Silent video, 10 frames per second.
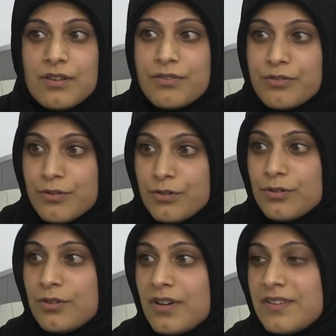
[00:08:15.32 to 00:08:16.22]

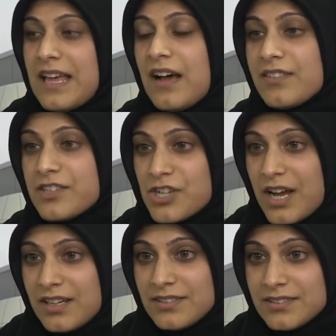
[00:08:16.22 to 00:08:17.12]
through their other
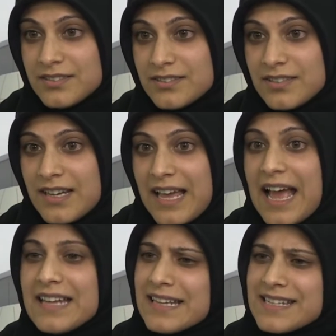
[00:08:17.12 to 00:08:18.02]
child,
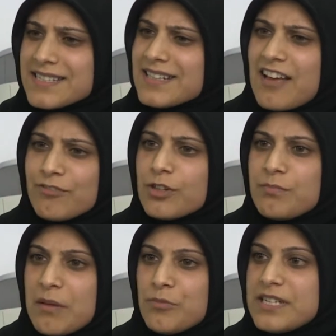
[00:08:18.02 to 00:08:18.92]
and they still have good
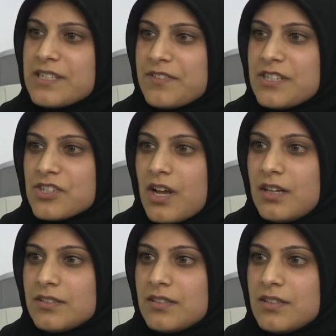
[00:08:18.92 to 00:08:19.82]
memories of this
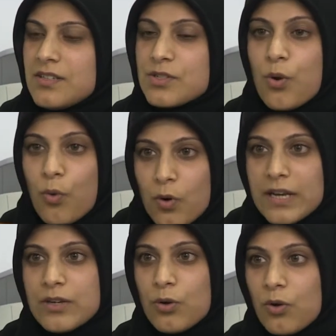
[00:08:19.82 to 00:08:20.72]
child. So
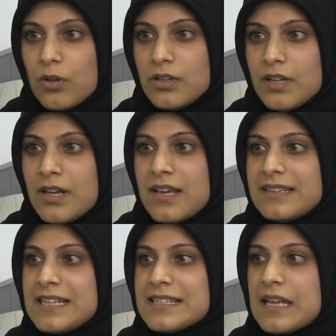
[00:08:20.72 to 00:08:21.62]
all in all,
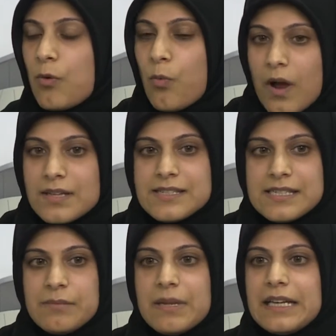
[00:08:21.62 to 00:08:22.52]
this one
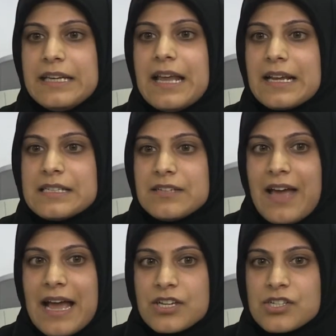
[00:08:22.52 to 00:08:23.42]
seemingly negative
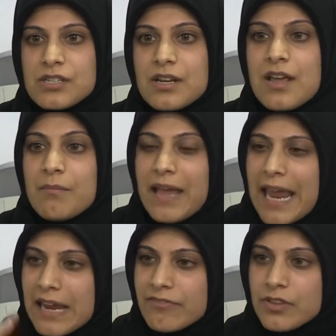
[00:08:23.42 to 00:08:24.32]
action
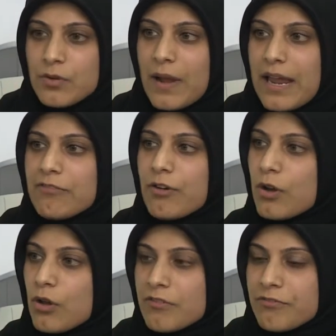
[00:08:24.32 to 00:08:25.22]
paved the way for a
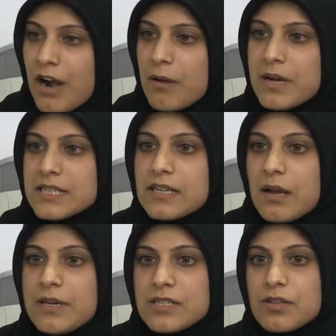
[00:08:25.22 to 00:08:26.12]
lot of rahmah to
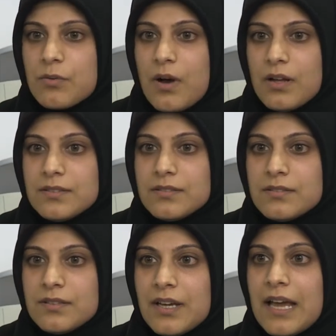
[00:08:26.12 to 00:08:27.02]
come into the world.
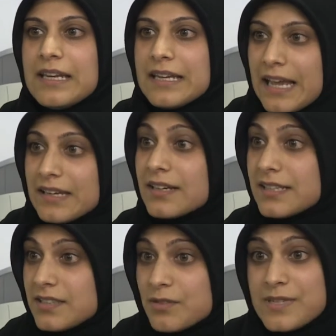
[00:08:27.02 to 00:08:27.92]
And again,
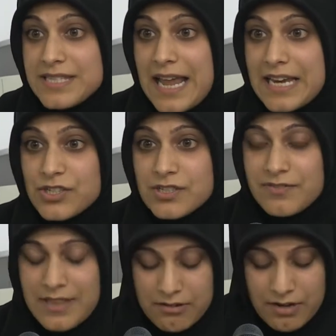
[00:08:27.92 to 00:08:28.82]
Khidr was the agent
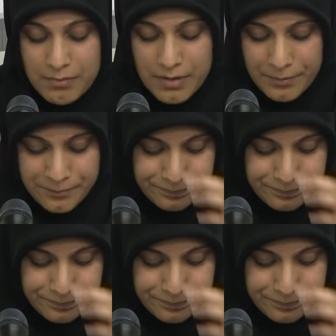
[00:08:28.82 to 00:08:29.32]
of that rahmah.